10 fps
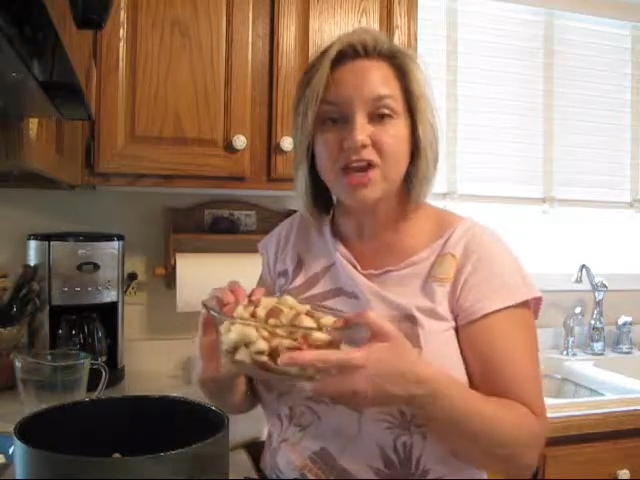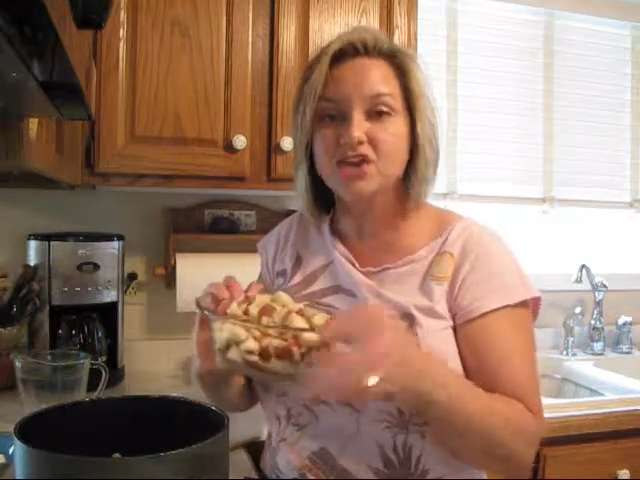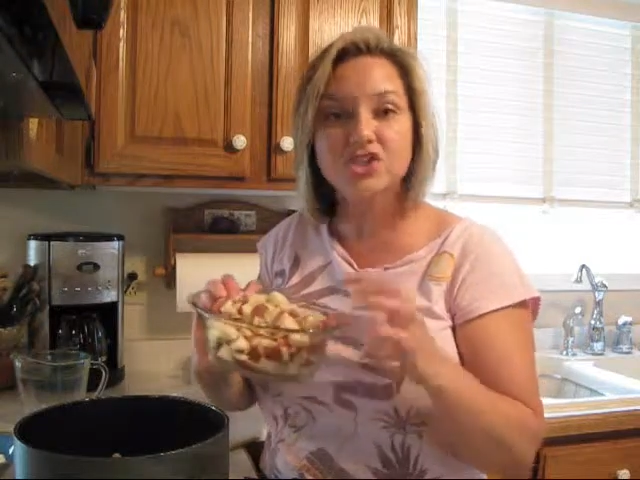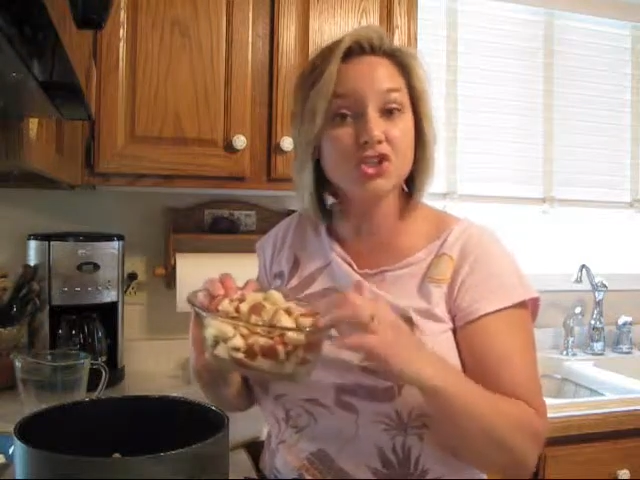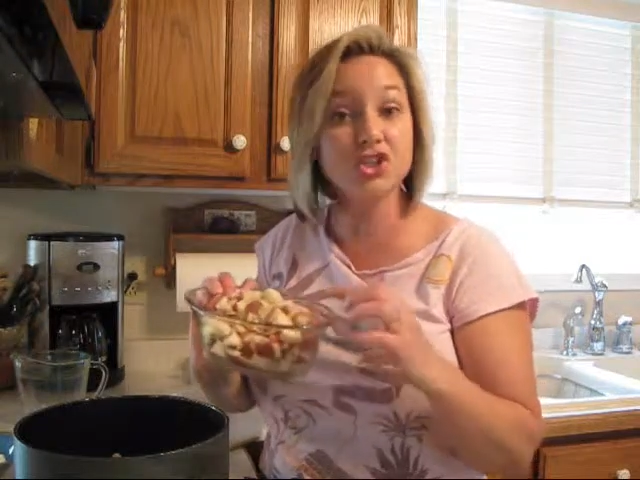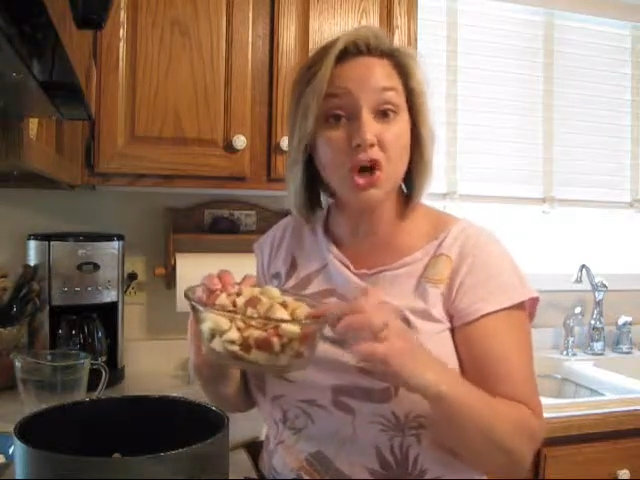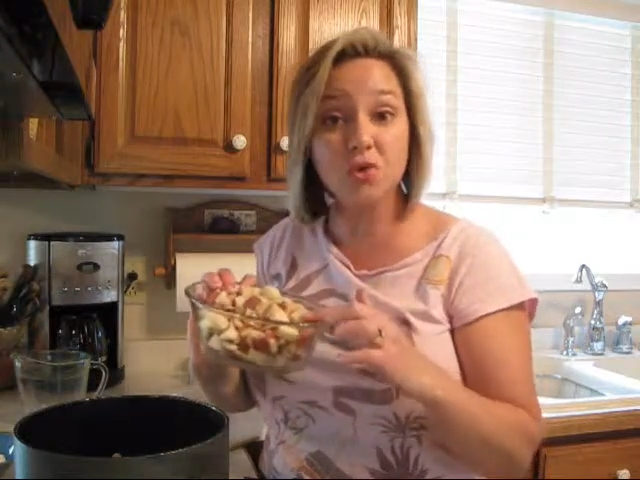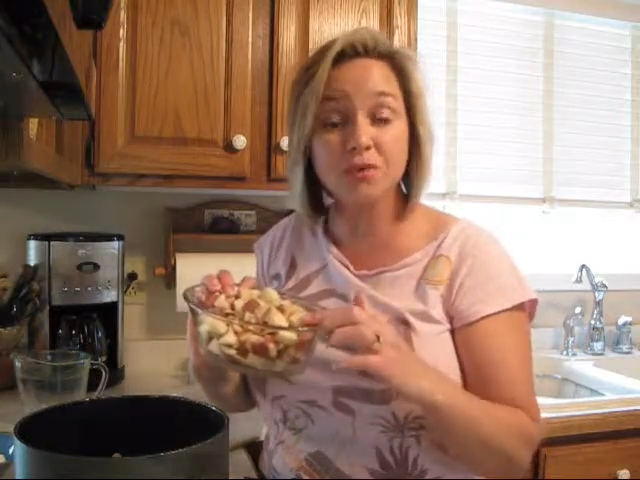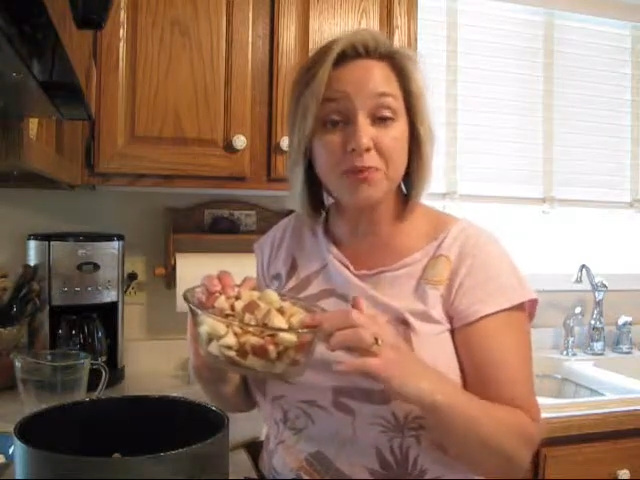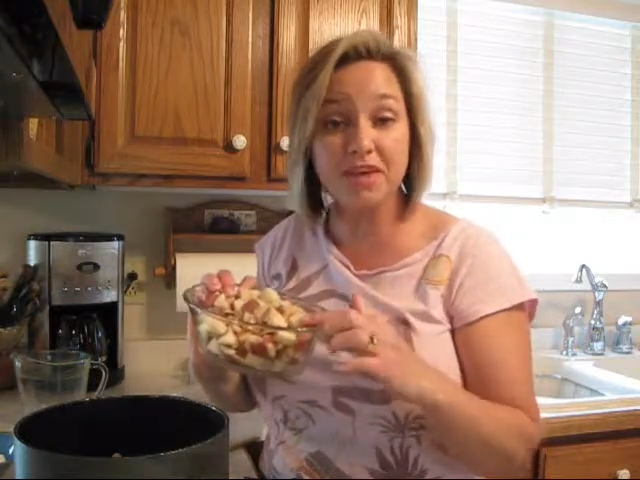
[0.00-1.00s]
so
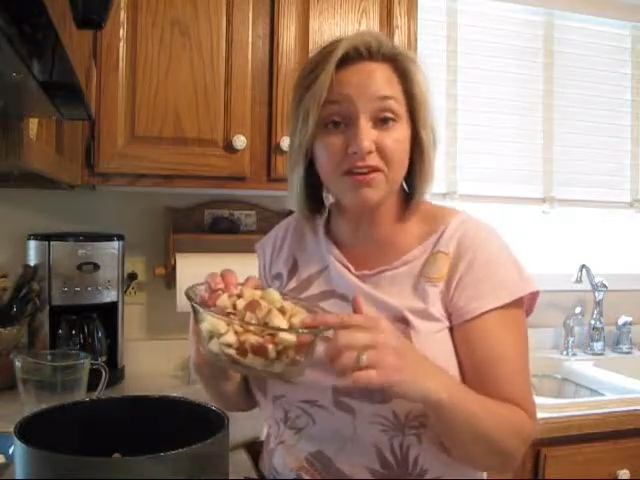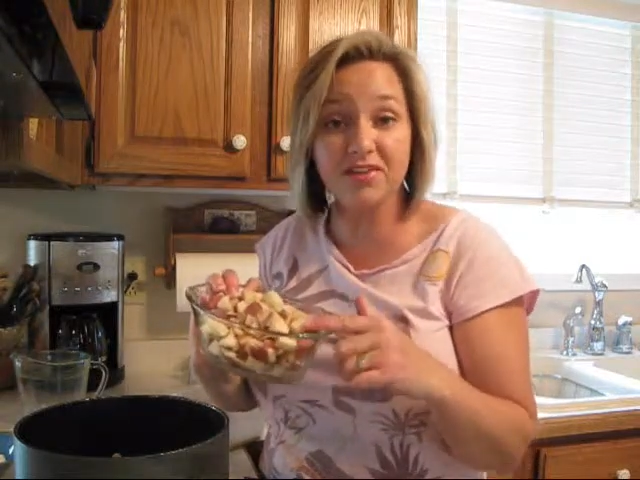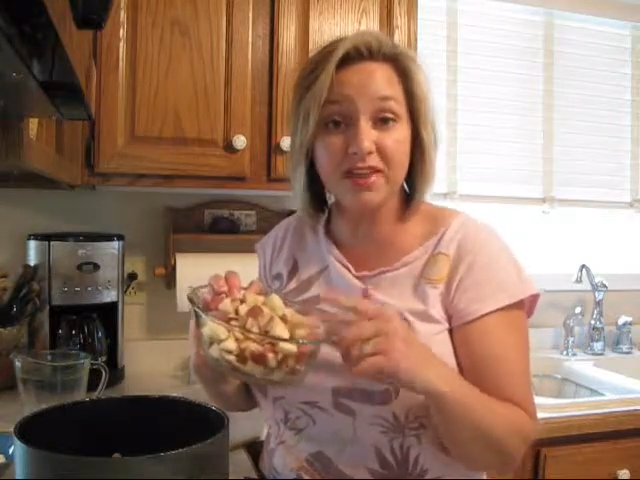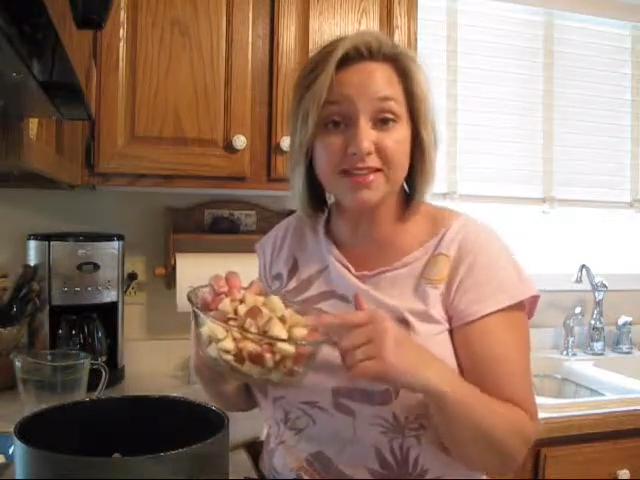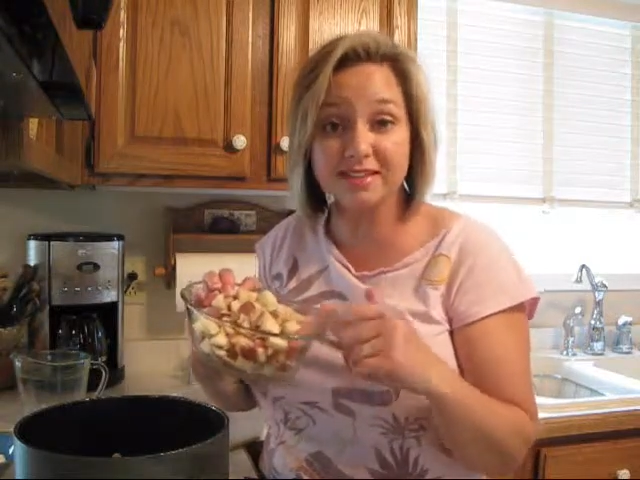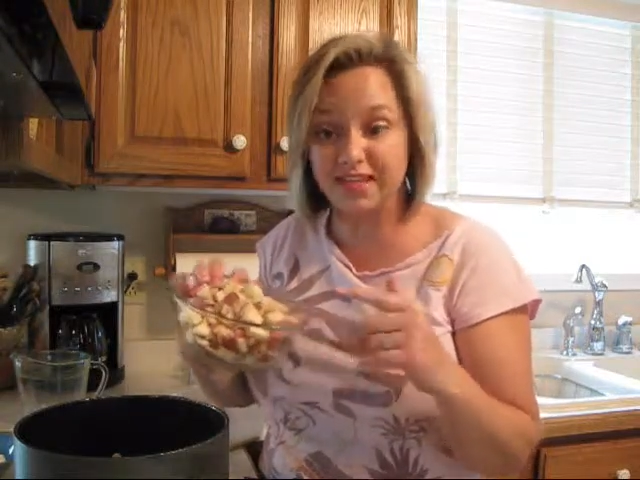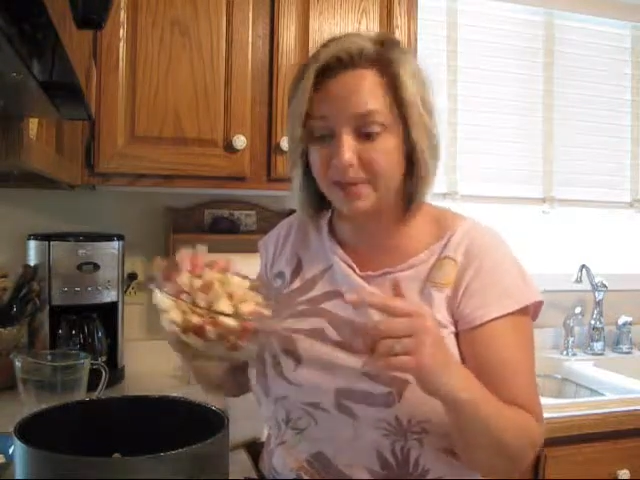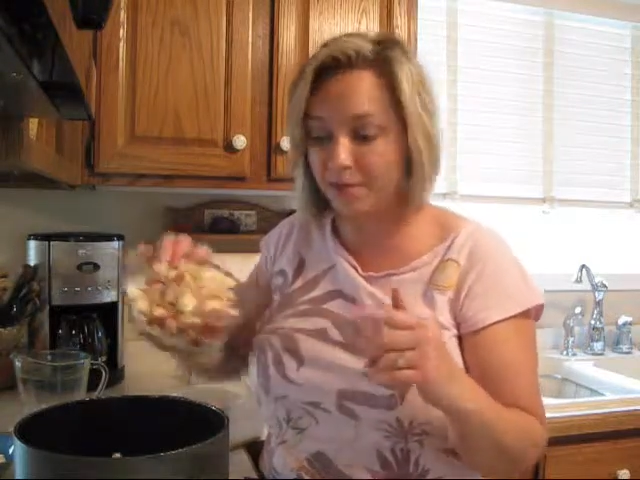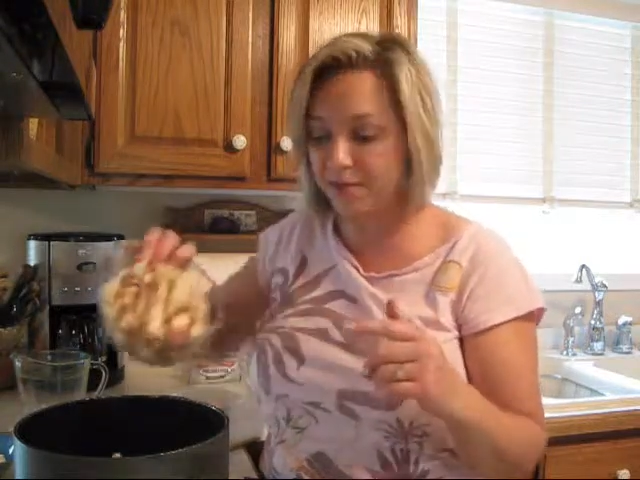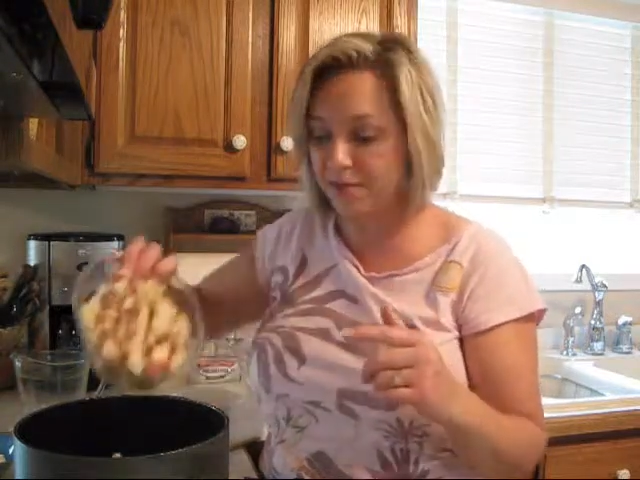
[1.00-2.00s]
don't peel these,
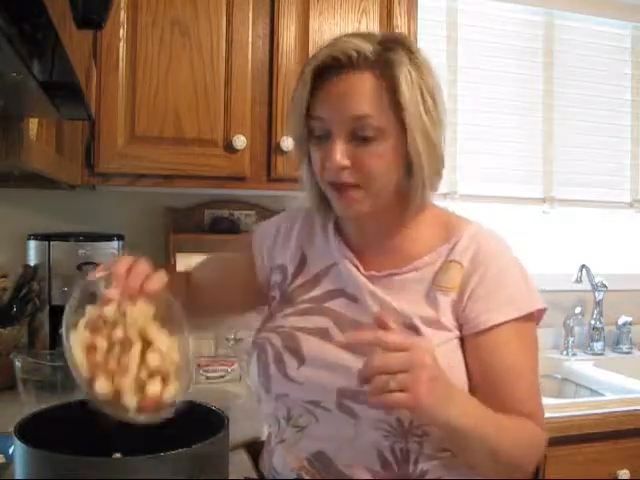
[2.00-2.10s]
keep them,